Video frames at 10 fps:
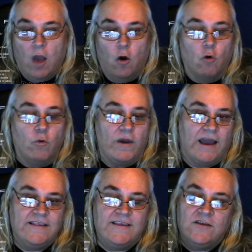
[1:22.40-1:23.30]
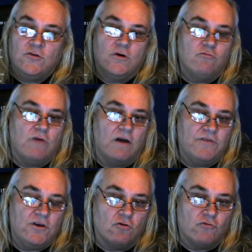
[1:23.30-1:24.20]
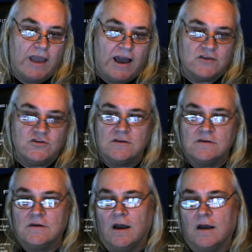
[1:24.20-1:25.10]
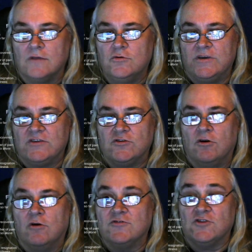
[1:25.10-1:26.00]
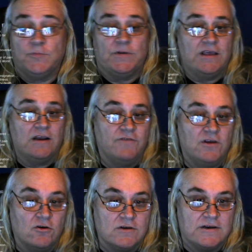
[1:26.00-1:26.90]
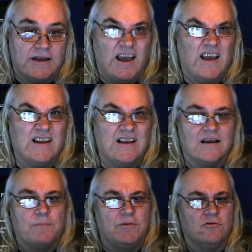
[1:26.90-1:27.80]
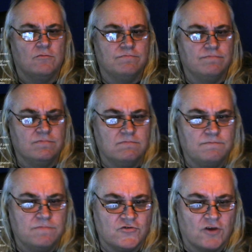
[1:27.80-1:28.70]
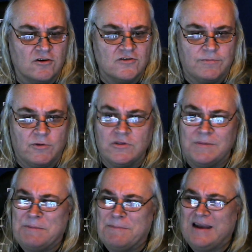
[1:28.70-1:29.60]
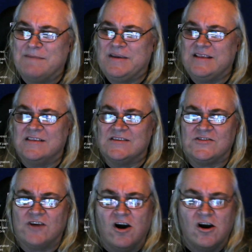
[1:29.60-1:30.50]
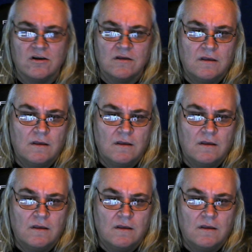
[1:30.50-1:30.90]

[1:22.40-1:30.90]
Oh, wait. I did do a video reaction 2 weeks ago. It was a Spinetta video, and it had a couple other stars up there with him. It might have been this song.